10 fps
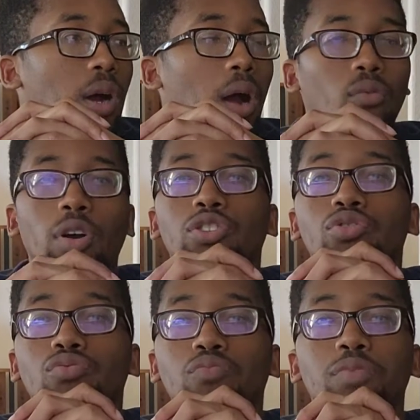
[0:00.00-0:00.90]
I want to
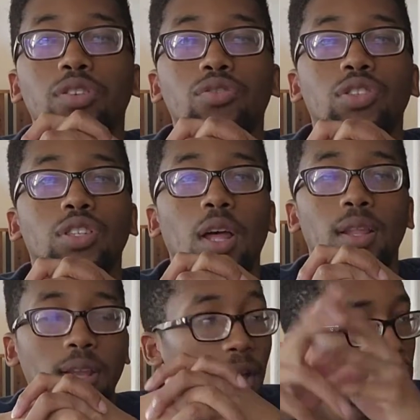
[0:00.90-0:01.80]
build.
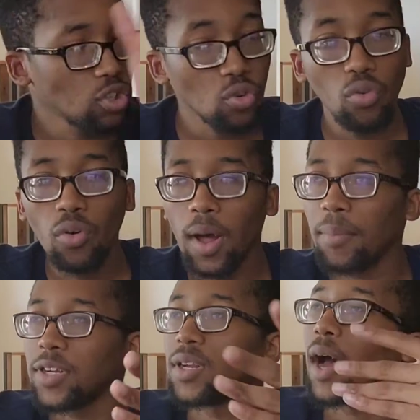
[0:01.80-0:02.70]
That's cool. I
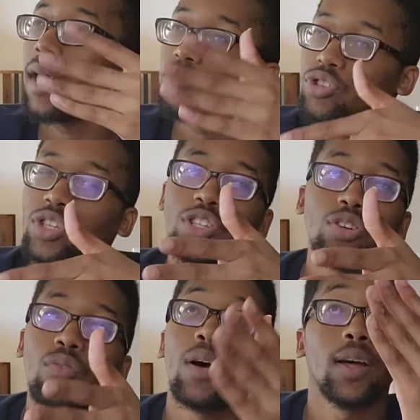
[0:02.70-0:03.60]
mean, I would
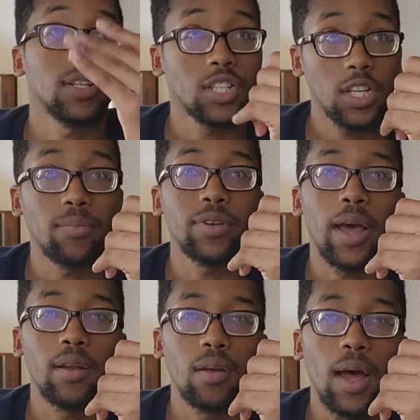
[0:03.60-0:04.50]
still accept
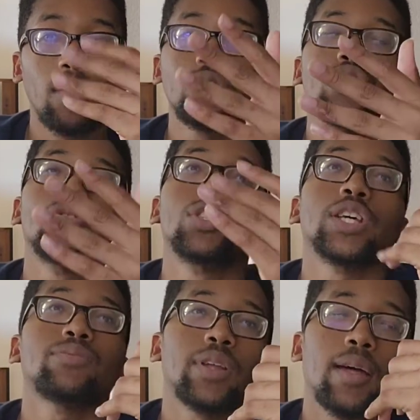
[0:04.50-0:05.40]
that. I would still
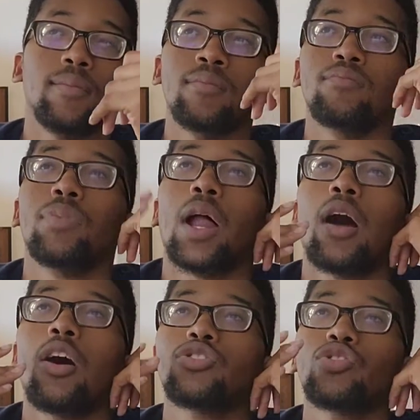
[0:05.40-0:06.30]
accept that. But I
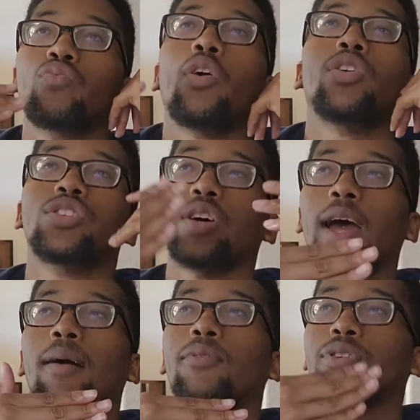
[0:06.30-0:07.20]
also want to
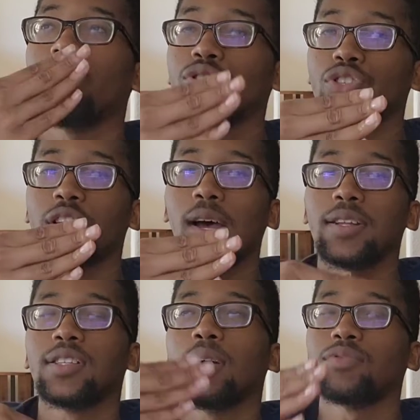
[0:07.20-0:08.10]
have on the other
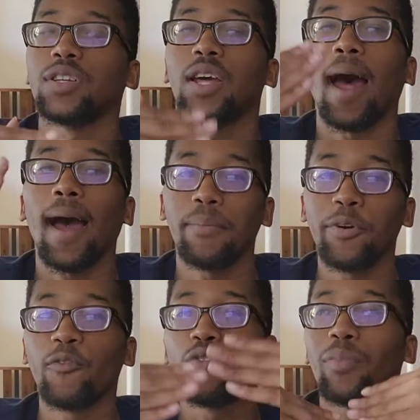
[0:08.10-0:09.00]
side something that I
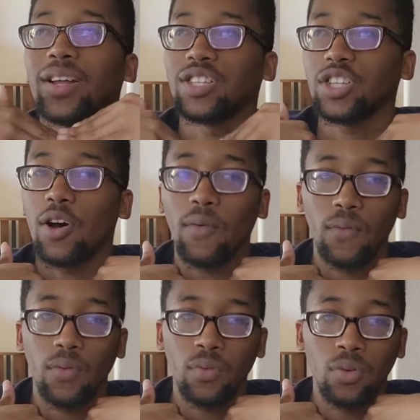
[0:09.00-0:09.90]
built for myself.
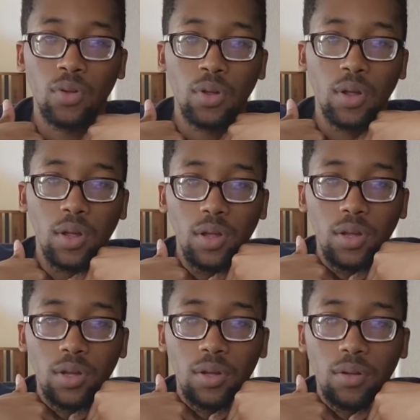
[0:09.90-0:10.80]

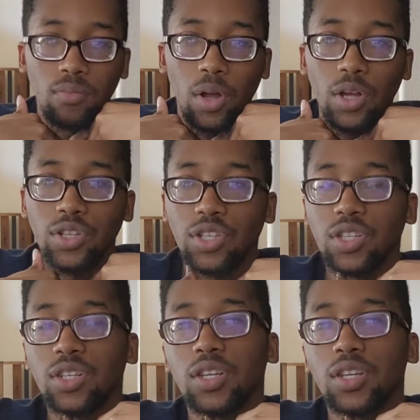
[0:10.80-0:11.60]
Because